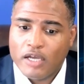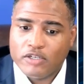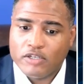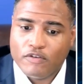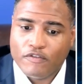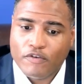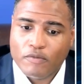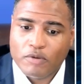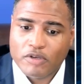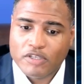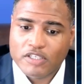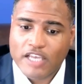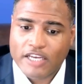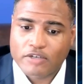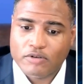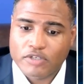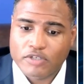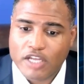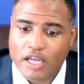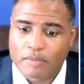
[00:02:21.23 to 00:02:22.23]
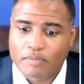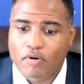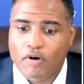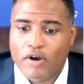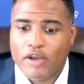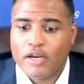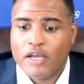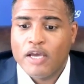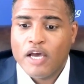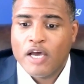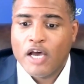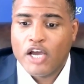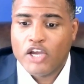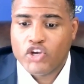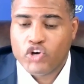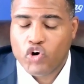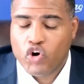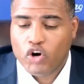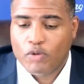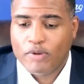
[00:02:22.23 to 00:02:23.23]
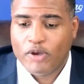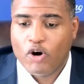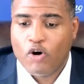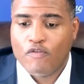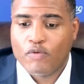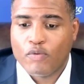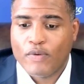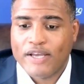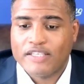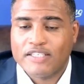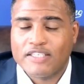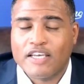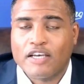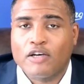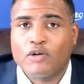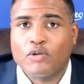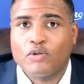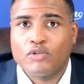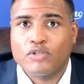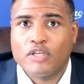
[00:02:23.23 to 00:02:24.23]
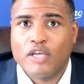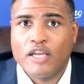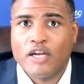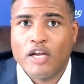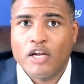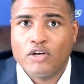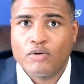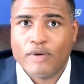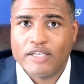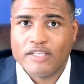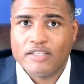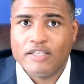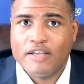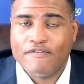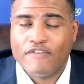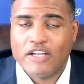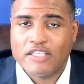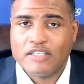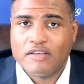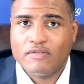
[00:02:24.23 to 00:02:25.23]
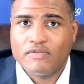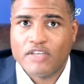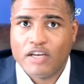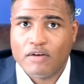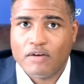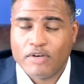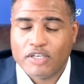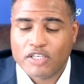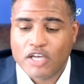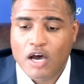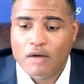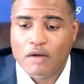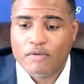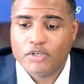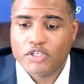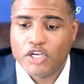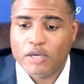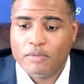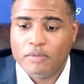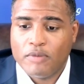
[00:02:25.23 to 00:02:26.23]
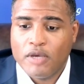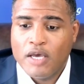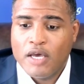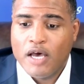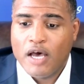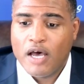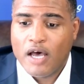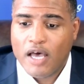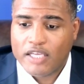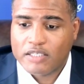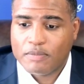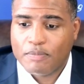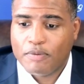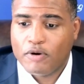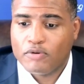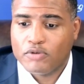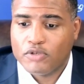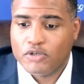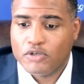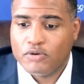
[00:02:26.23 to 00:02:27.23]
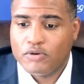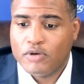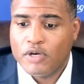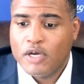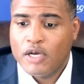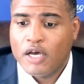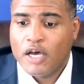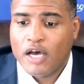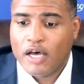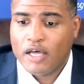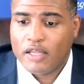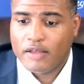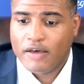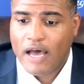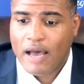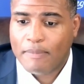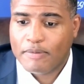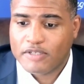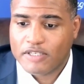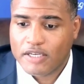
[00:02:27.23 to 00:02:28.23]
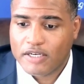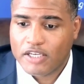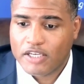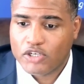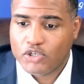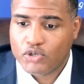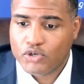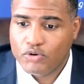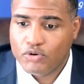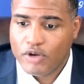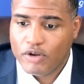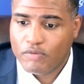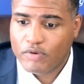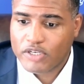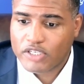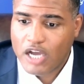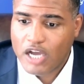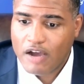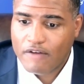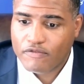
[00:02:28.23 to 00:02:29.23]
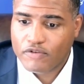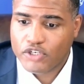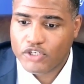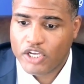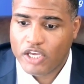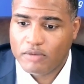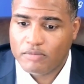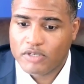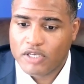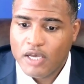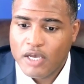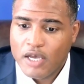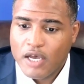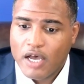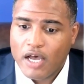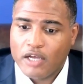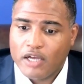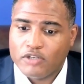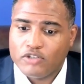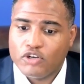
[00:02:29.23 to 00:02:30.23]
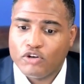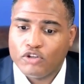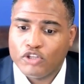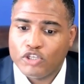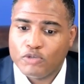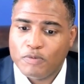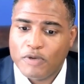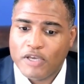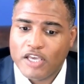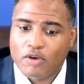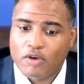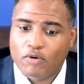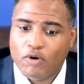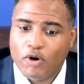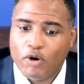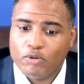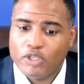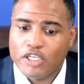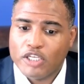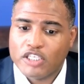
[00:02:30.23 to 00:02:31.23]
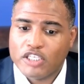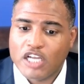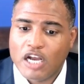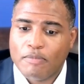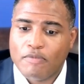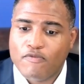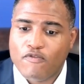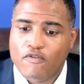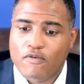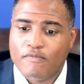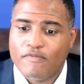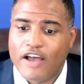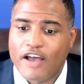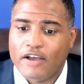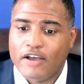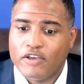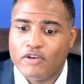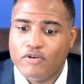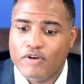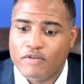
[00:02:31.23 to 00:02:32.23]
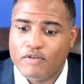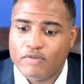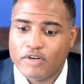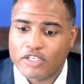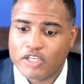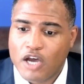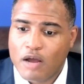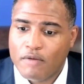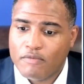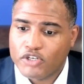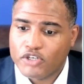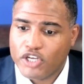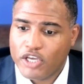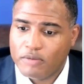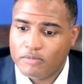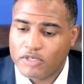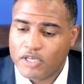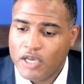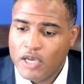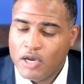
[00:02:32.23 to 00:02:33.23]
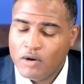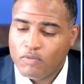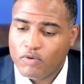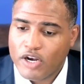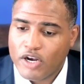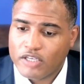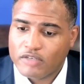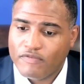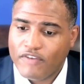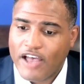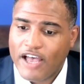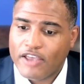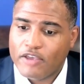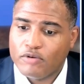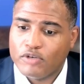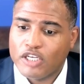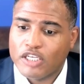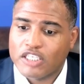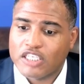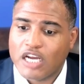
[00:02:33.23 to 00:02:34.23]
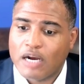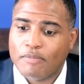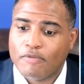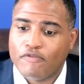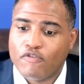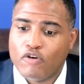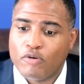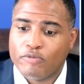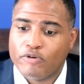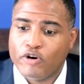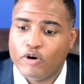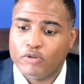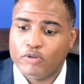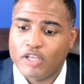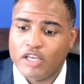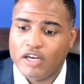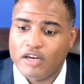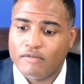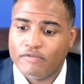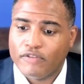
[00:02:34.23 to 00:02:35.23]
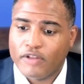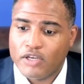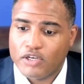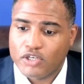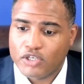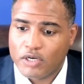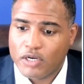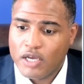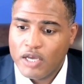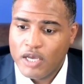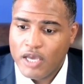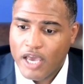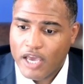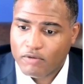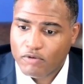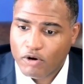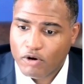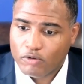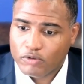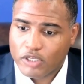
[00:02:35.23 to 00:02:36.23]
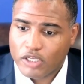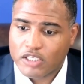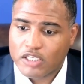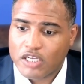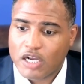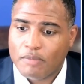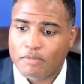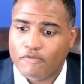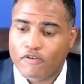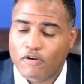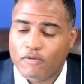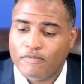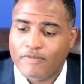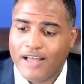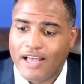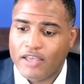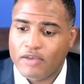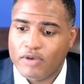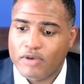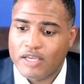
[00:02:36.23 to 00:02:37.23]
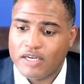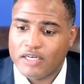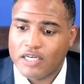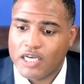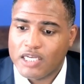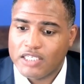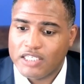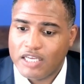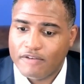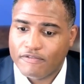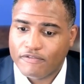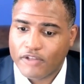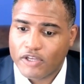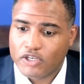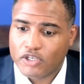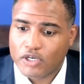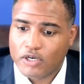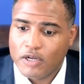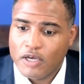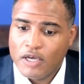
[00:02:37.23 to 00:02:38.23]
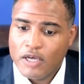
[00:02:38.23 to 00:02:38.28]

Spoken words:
From a sector standpoint, you're going to be overweight cyclicals and underweight defensives in a risk-on regime, as opposed to the opposite is true in risk-off regimes. Generally speaking, growth tends to outperform value in risk-on regimes, whereas value tends to outperform growth in inflation, and growth tends to outperform value in deflation.